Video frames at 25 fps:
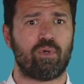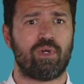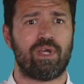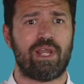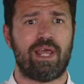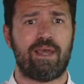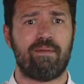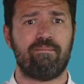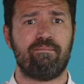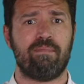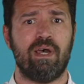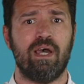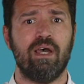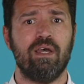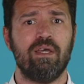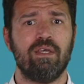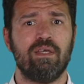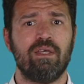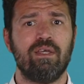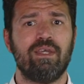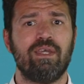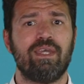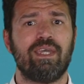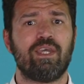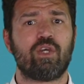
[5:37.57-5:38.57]
what a
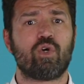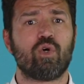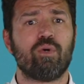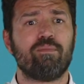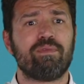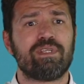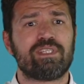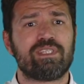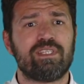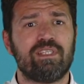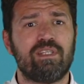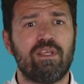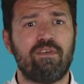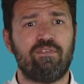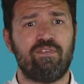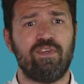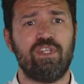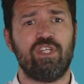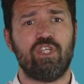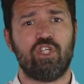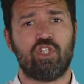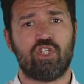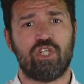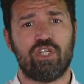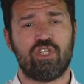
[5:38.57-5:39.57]
subprogram is, and
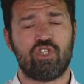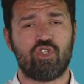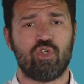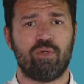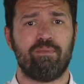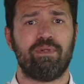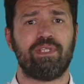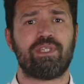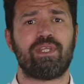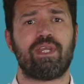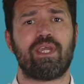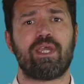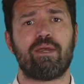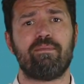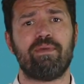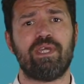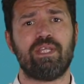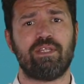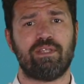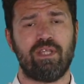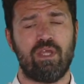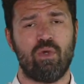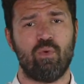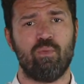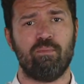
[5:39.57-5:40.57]
how a profile is
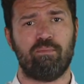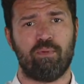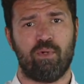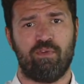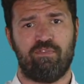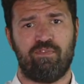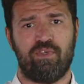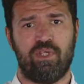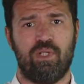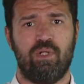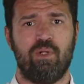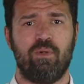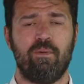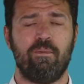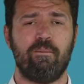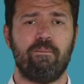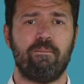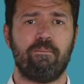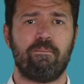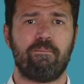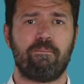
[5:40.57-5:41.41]
defined geometrically.